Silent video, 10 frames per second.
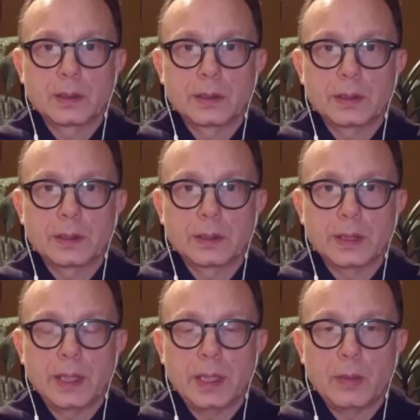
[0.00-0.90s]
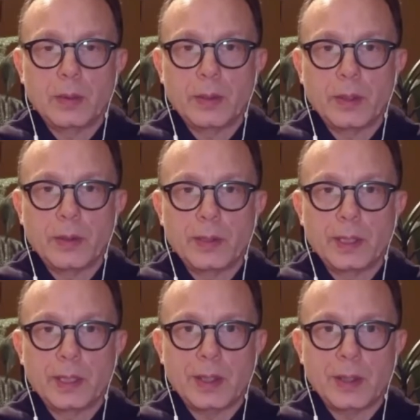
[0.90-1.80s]
Sensing that we're here
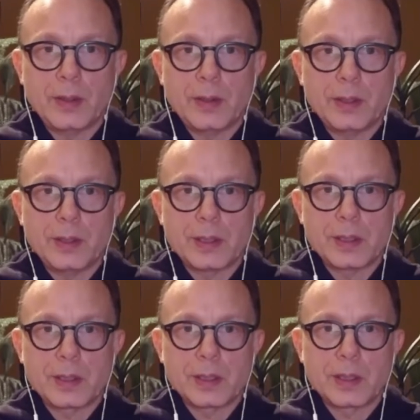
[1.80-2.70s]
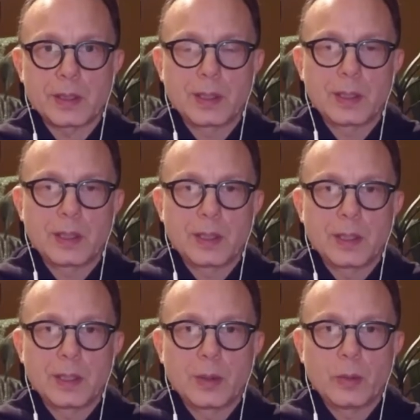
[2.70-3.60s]
together in this
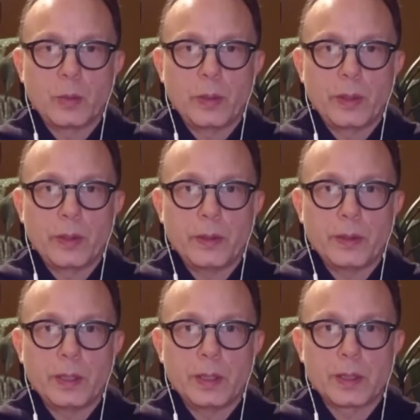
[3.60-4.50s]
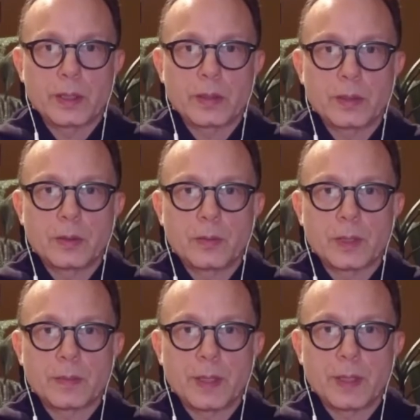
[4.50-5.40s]
weird Zoom
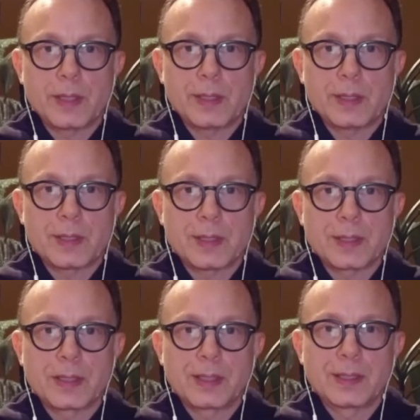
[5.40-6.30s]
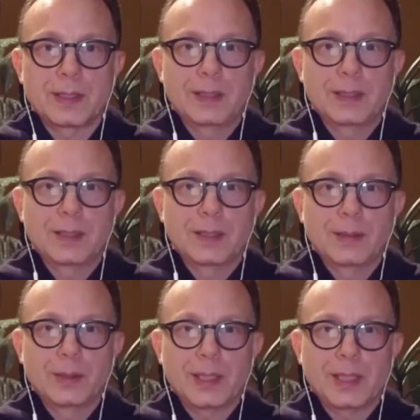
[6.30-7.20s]
space.
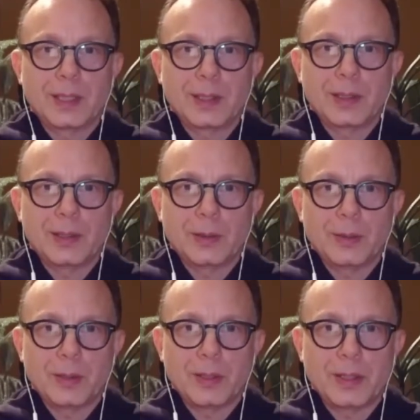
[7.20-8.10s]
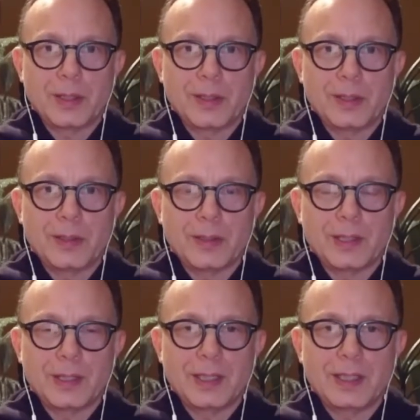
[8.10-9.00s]
We kind of know we're here and
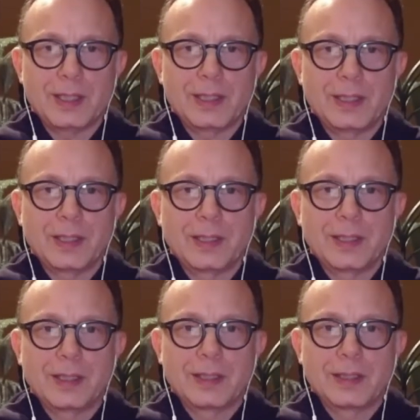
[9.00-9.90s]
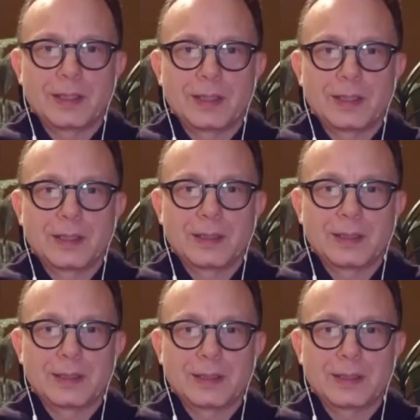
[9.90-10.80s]
yet
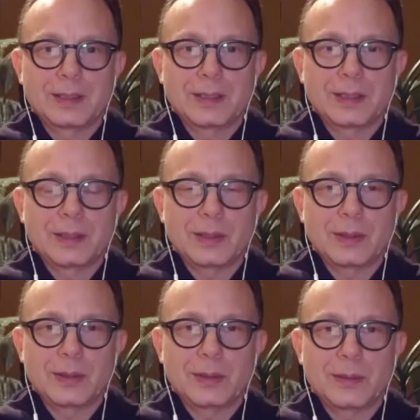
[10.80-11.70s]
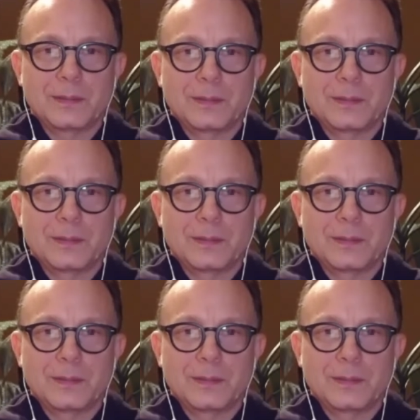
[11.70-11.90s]
distant too.